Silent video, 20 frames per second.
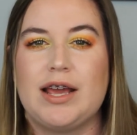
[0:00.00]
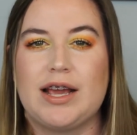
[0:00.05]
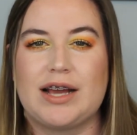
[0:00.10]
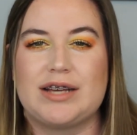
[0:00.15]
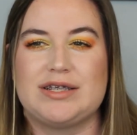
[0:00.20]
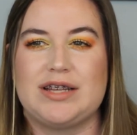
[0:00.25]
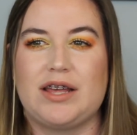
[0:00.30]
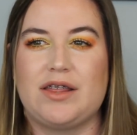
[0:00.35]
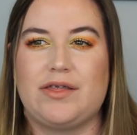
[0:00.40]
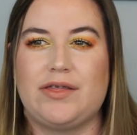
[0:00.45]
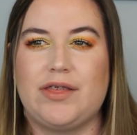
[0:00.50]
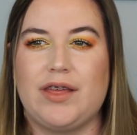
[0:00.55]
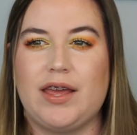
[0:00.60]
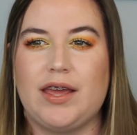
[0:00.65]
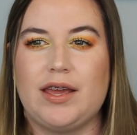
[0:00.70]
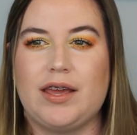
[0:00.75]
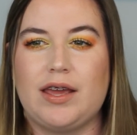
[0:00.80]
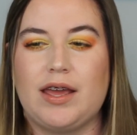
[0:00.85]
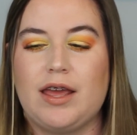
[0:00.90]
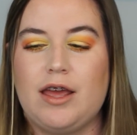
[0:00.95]
because I
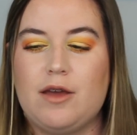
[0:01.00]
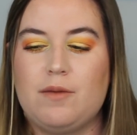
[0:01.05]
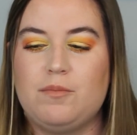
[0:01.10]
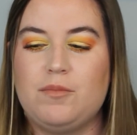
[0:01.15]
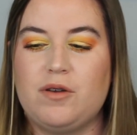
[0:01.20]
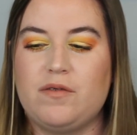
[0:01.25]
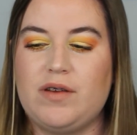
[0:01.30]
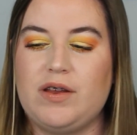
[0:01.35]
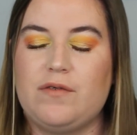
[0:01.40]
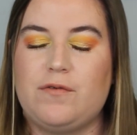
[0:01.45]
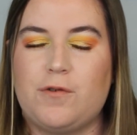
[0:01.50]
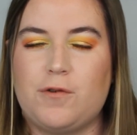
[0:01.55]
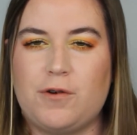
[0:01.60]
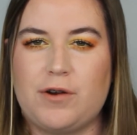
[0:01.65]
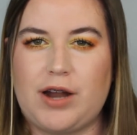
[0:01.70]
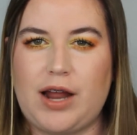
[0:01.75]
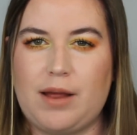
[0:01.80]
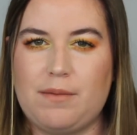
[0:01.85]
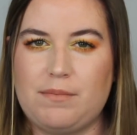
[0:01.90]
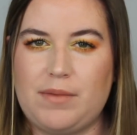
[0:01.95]
think moving
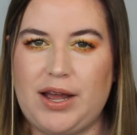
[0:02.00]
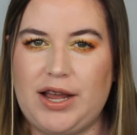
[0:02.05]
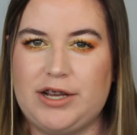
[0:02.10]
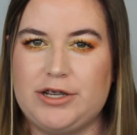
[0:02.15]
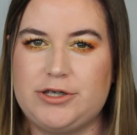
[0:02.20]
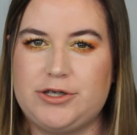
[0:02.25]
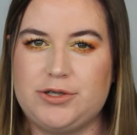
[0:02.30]
forward I might